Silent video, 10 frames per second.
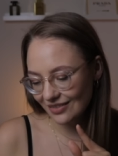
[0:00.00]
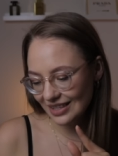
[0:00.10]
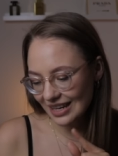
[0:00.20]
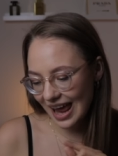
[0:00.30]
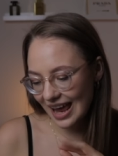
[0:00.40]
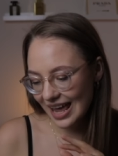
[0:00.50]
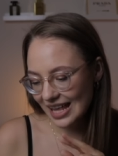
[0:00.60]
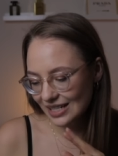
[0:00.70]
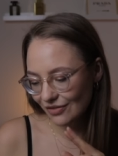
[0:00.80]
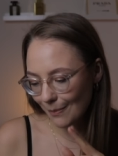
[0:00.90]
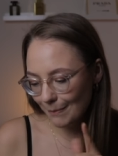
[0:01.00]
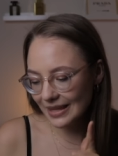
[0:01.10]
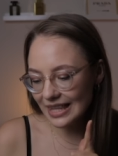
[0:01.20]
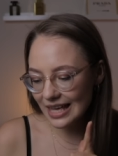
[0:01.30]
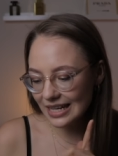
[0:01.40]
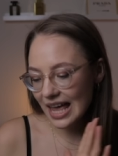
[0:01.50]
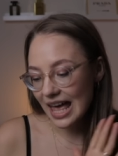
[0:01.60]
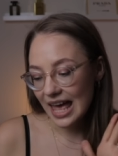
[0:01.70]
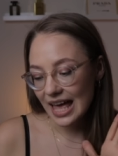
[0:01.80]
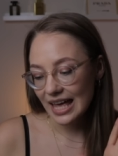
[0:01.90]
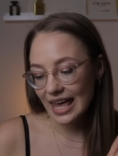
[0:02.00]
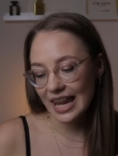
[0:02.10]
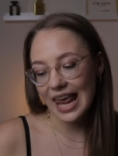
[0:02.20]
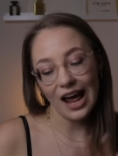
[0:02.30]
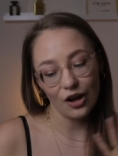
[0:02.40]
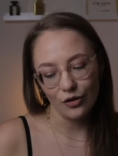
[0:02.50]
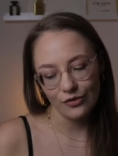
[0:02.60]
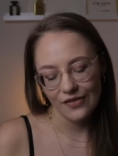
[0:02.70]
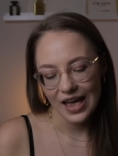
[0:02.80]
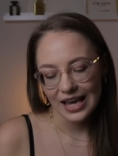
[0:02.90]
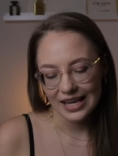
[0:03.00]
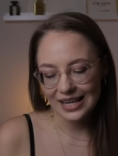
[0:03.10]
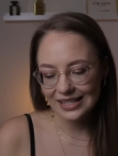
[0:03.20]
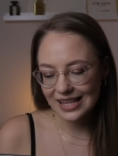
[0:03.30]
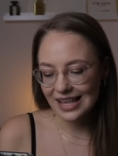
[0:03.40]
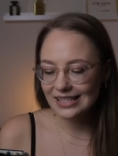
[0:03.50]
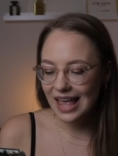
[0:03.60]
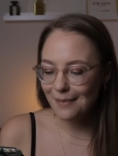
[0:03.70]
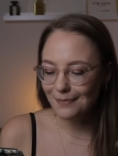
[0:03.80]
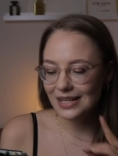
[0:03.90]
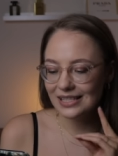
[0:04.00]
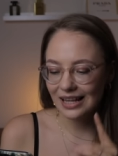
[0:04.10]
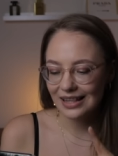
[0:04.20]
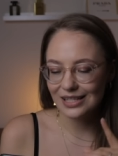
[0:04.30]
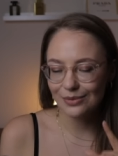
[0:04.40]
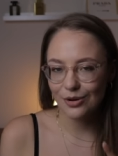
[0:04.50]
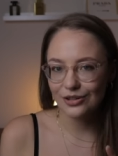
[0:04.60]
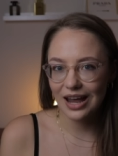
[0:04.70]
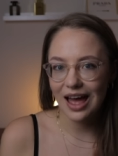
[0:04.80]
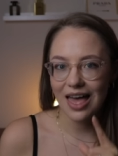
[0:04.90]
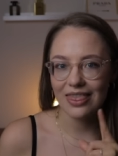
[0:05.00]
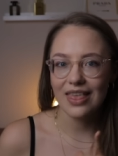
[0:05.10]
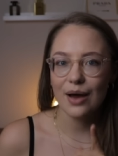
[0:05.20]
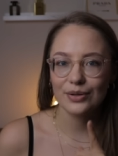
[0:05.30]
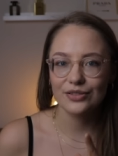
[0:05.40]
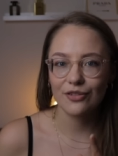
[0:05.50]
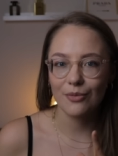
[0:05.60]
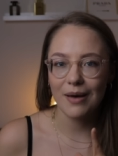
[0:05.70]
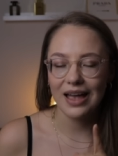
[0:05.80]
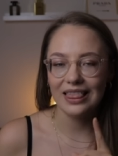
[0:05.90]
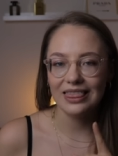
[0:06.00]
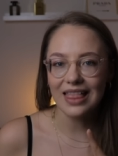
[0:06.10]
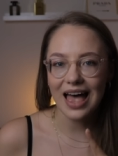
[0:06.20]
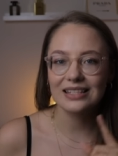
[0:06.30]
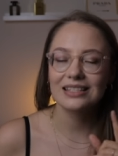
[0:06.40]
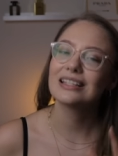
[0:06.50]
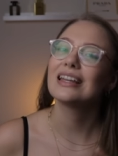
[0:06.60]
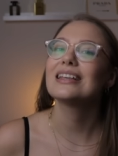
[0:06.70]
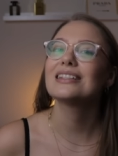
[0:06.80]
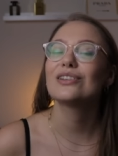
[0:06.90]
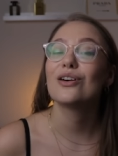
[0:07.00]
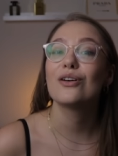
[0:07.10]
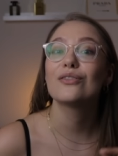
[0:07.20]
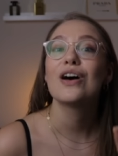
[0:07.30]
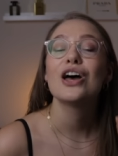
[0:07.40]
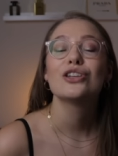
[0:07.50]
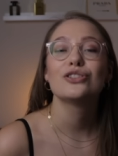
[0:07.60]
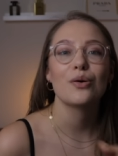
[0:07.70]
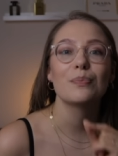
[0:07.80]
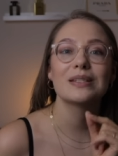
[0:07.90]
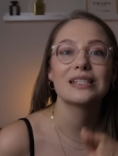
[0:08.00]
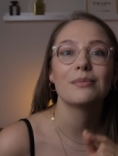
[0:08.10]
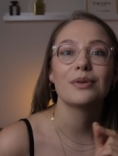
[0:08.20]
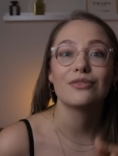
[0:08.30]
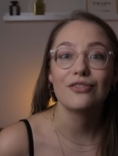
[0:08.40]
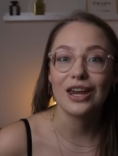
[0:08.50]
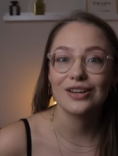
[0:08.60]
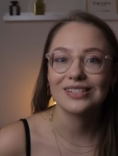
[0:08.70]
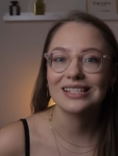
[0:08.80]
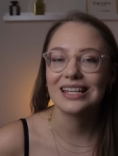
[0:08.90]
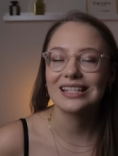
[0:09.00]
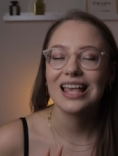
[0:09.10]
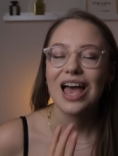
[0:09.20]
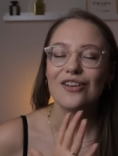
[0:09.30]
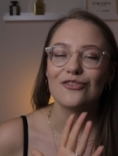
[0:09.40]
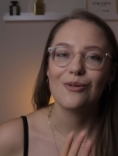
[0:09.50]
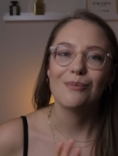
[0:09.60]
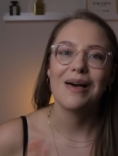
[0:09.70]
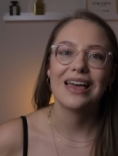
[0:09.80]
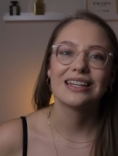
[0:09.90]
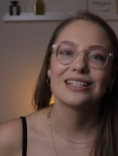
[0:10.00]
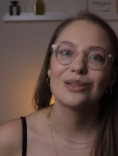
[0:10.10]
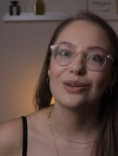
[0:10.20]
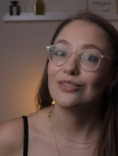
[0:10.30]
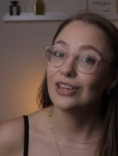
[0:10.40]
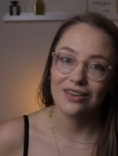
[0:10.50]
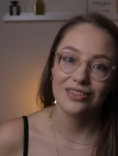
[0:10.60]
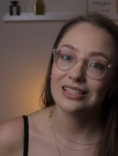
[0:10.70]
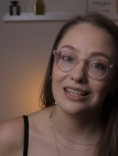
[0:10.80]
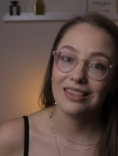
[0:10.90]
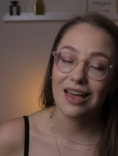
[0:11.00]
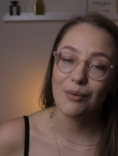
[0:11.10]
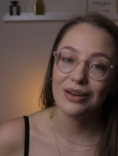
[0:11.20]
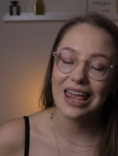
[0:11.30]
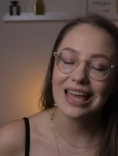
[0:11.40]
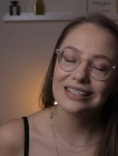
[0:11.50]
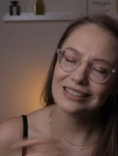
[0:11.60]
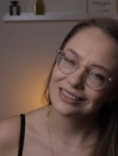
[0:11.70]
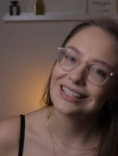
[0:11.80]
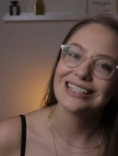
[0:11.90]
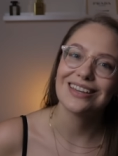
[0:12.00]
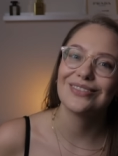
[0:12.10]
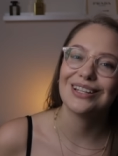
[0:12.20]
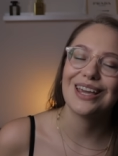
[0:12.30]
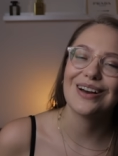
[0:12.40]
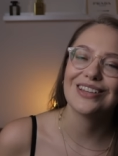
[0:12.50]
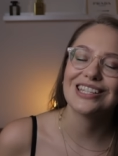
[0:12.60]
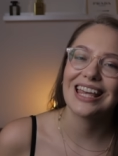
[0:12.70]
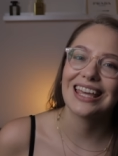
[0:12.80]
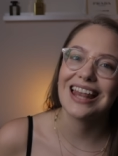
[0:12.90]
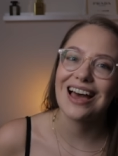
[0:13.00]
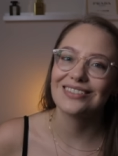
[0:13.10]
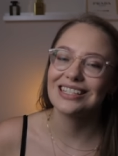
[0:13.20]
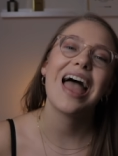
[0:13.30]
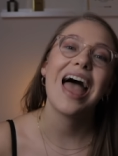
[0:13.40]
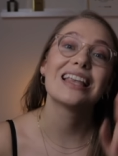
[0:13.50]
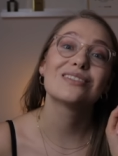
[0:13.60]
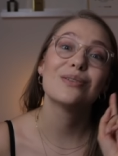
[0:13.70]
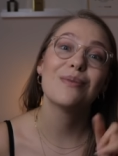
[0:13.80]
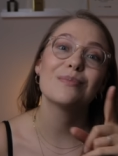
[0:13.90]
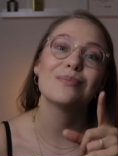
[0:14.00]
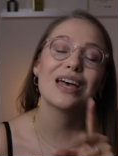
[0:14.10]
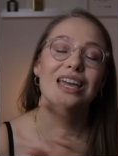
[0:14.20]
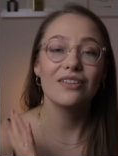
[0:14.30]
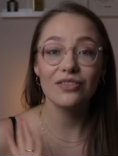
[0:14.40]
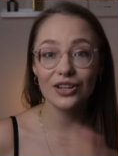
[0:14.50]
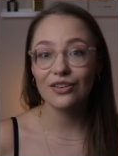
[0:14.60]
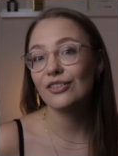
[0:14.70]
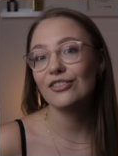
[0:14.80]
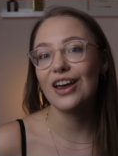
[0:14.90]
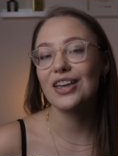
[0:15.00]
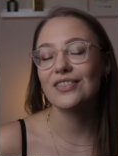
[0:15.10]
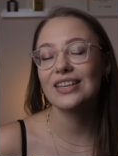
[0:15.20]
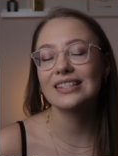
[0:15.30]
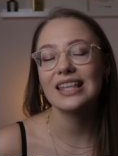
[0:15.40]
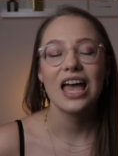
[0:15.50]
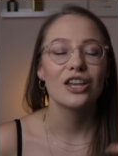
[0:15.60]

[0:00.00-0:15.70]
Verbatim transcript: of the day is from Petar. Kiryakov. He says, amazing list, Monica, and that was for my last list of top summer fragrances for men. So if you haven't seen that one yet, definitely go and check it out. And remember, if you love a fragrance,